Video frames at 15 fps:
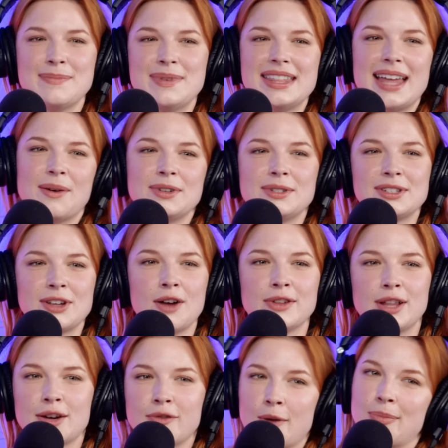Maybe that would solve a
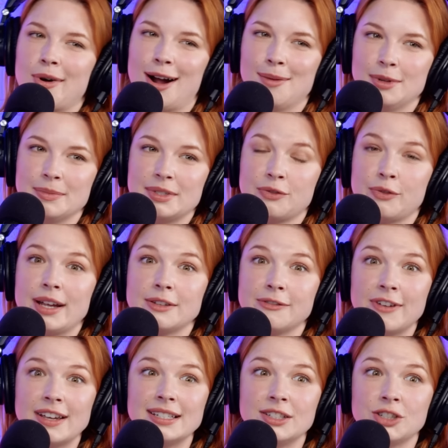lot of our problems if we had to
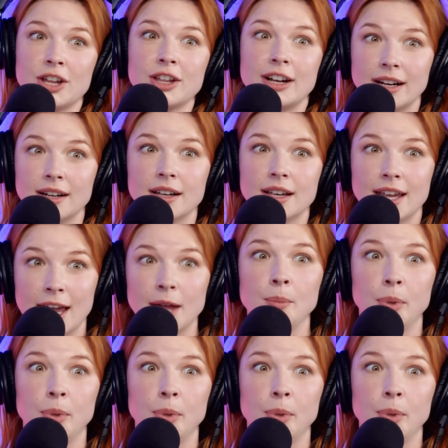face each other in